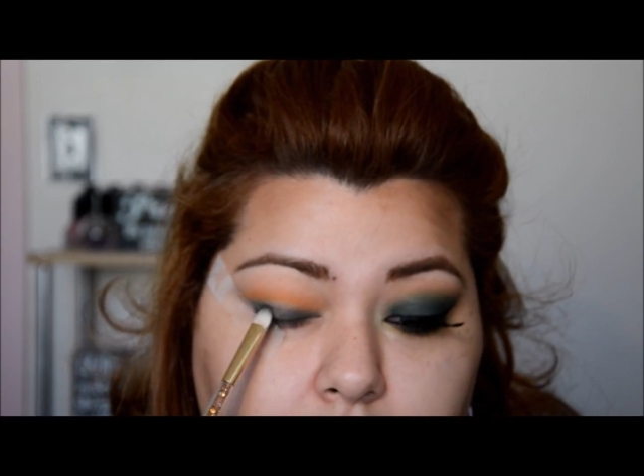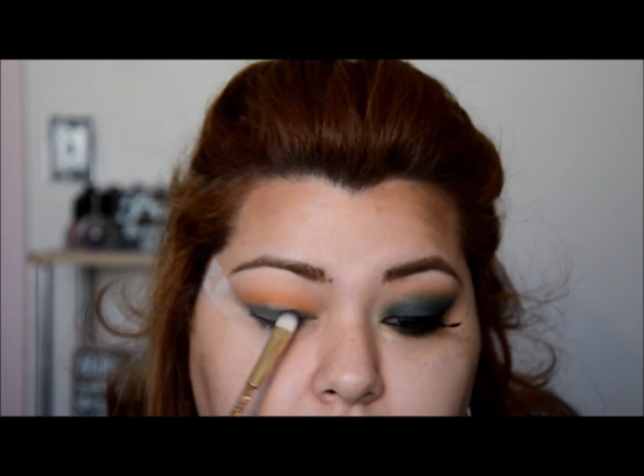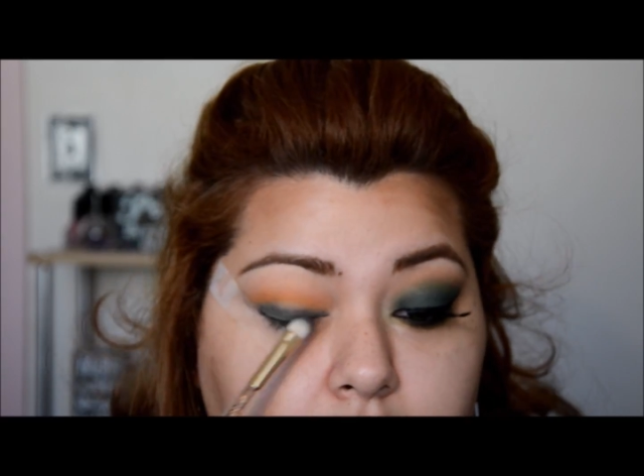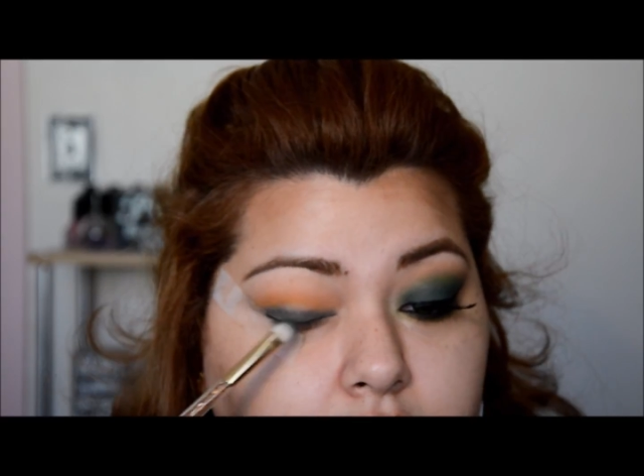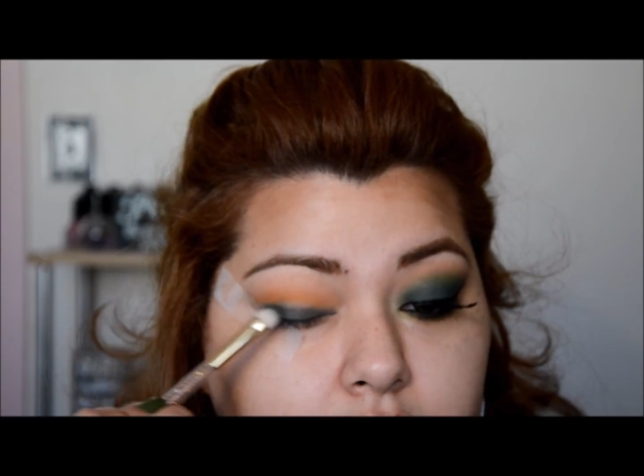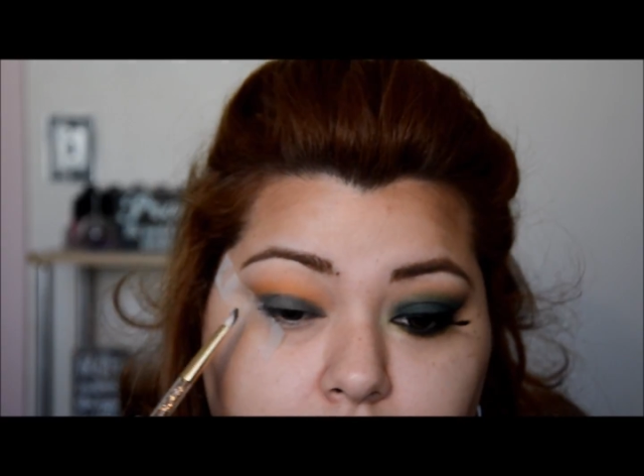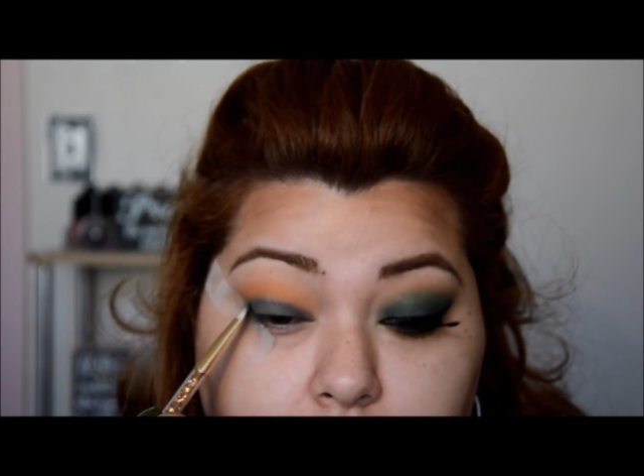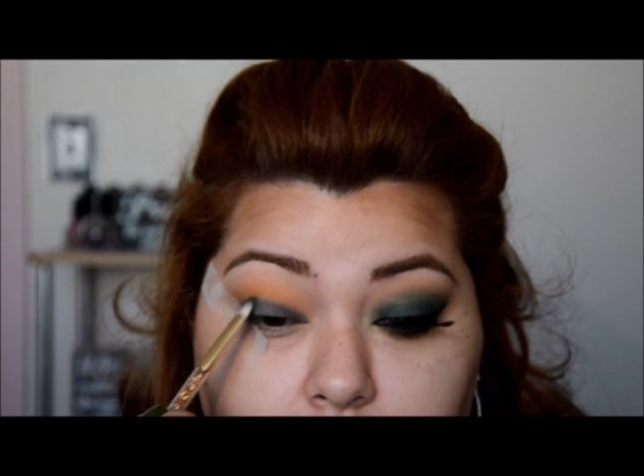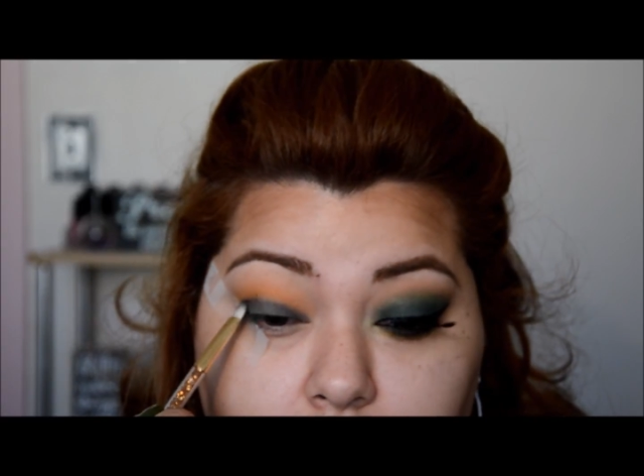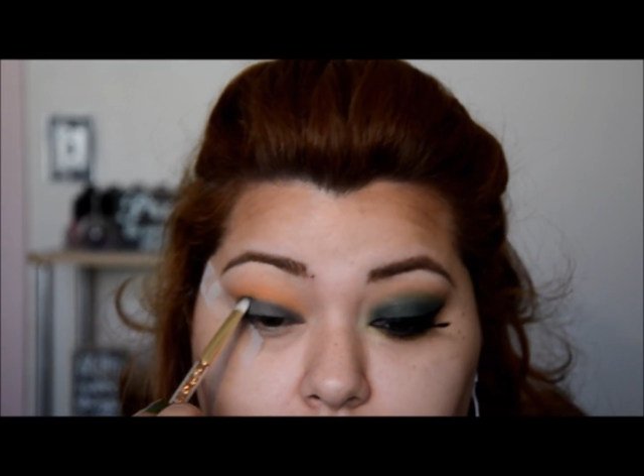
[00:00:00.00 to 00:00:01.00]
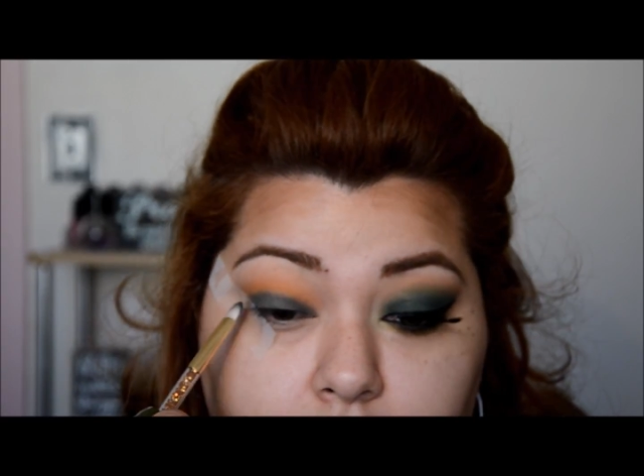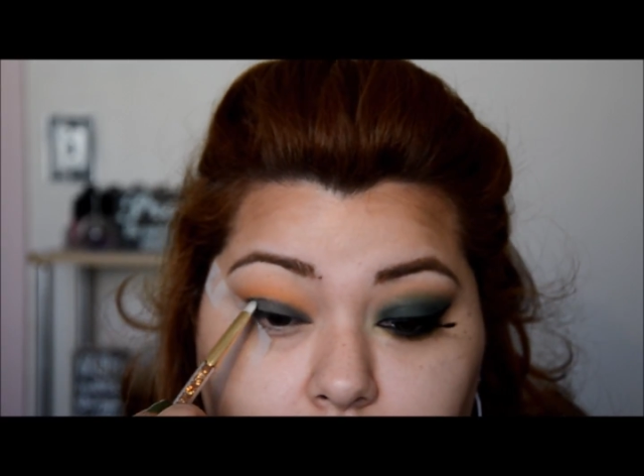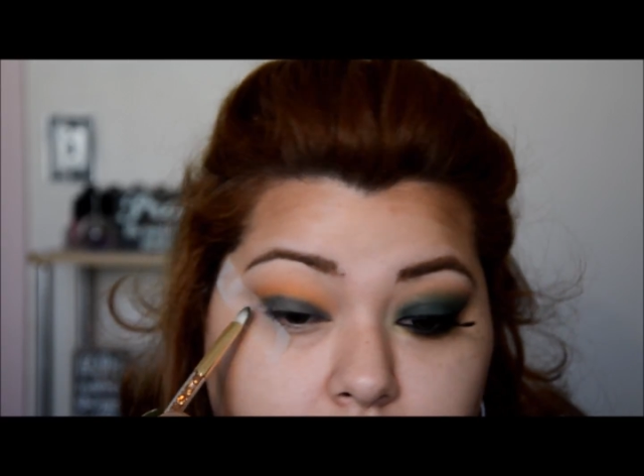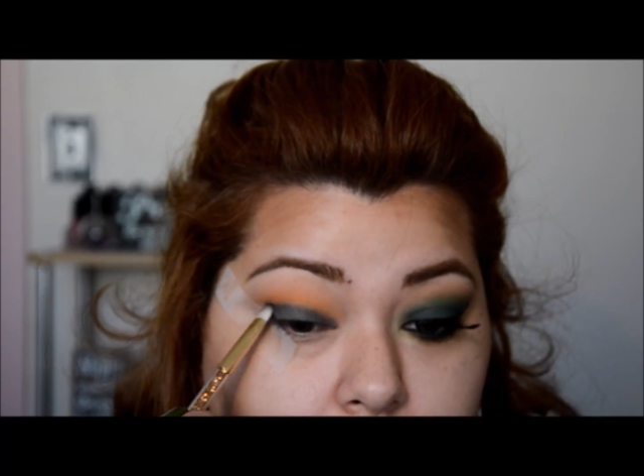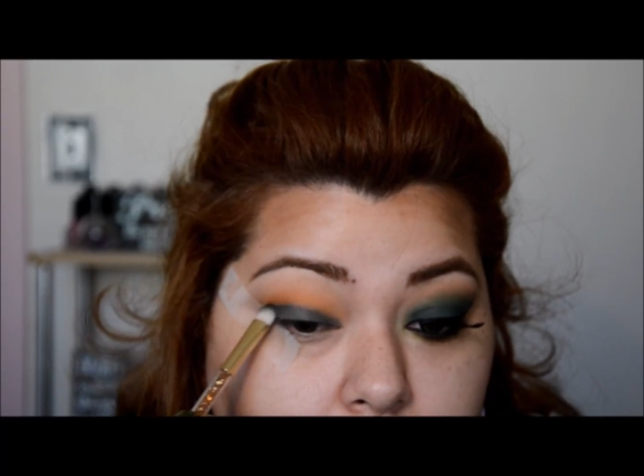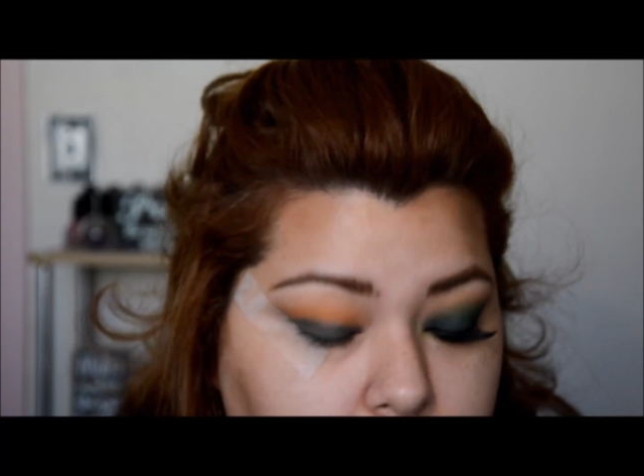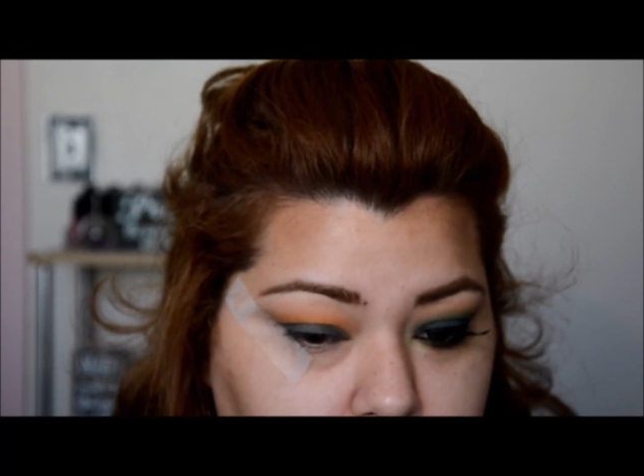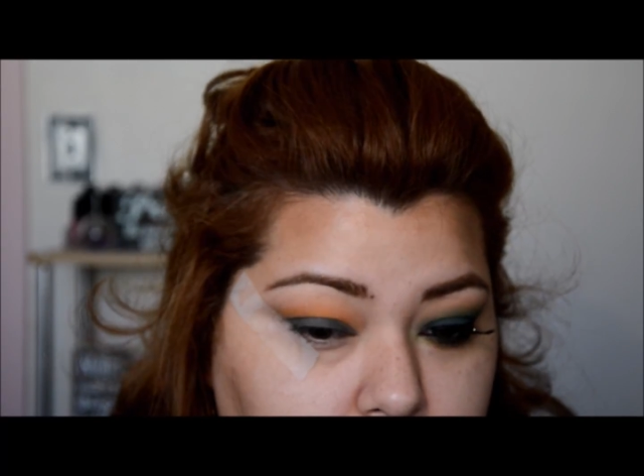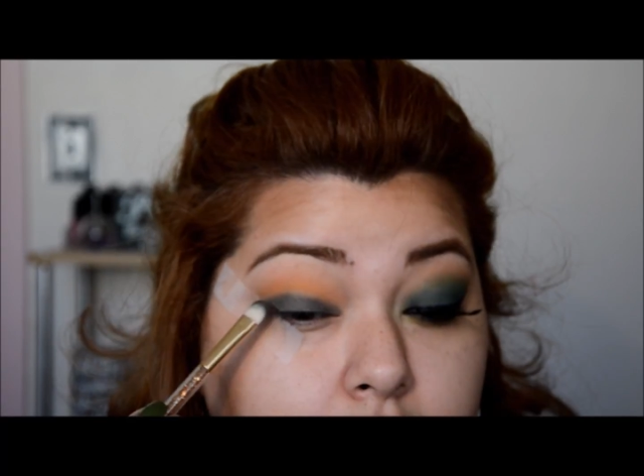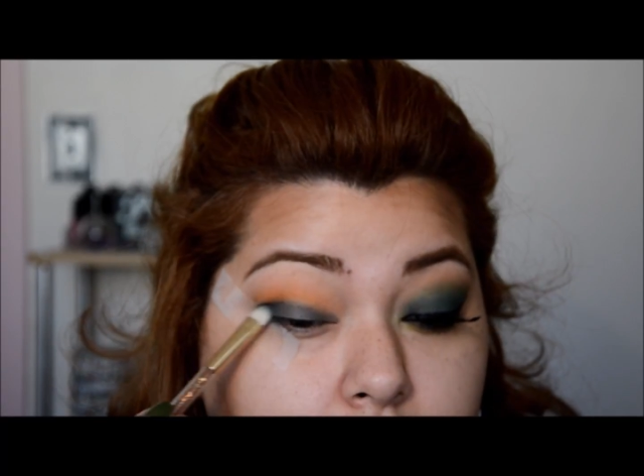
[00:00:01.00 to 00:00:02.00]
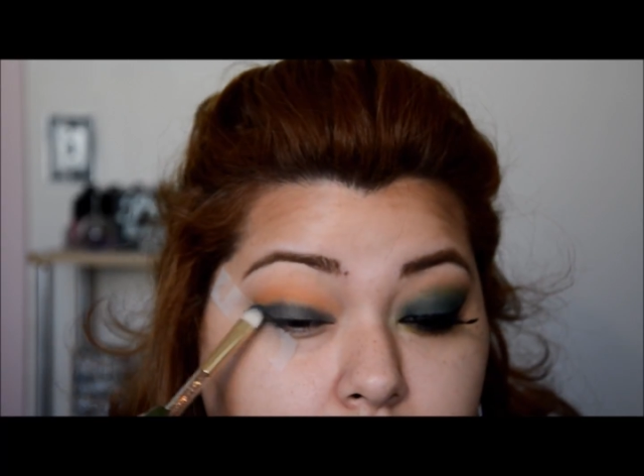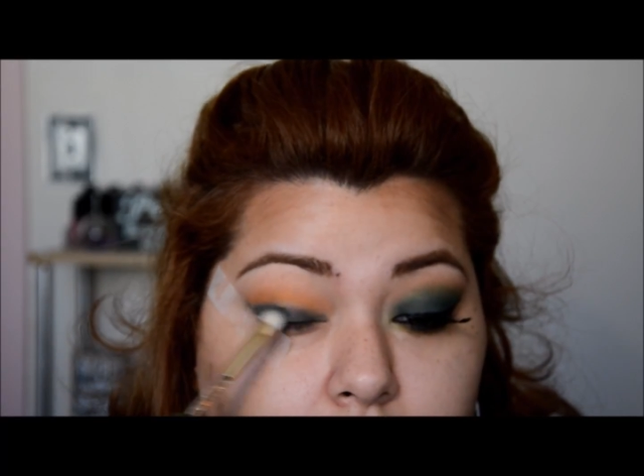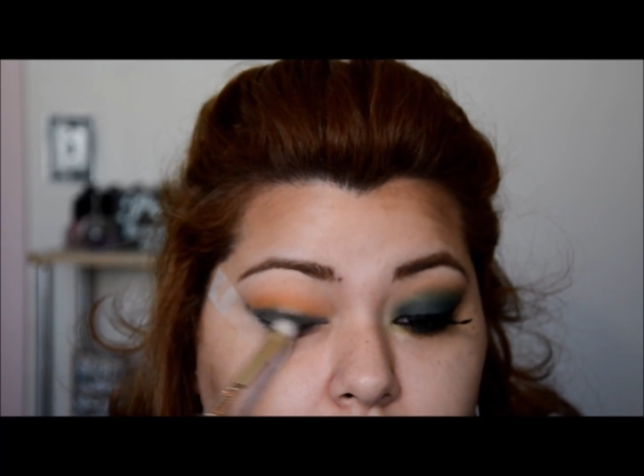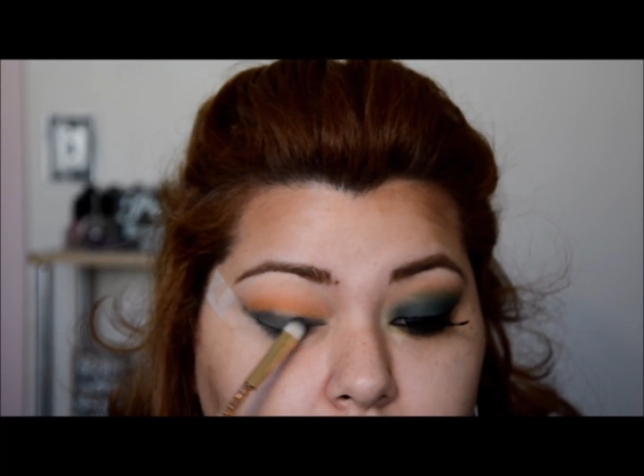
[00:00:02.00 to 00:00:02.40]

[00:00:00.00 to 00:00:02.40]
And I'm just gonna try to like tap